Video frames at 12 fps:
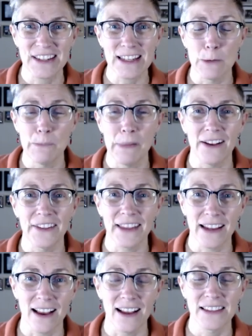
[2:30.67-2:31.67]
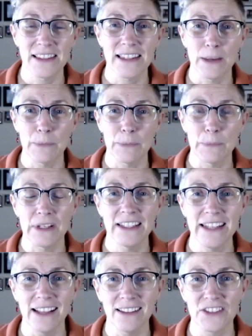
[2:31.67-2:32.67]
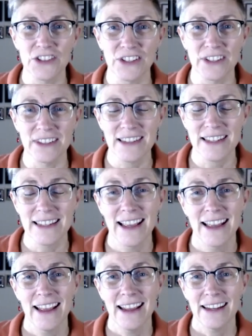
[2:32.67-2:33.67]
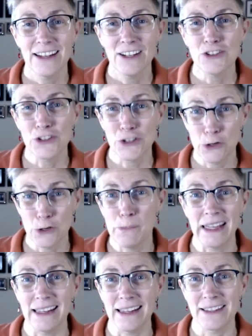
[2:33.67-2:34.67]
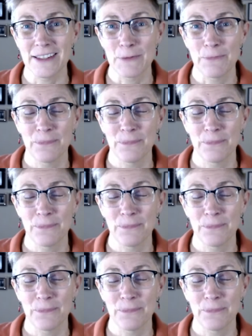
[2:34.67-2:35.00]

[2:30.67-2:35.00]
about the concept of intelligence. Here's two biggies.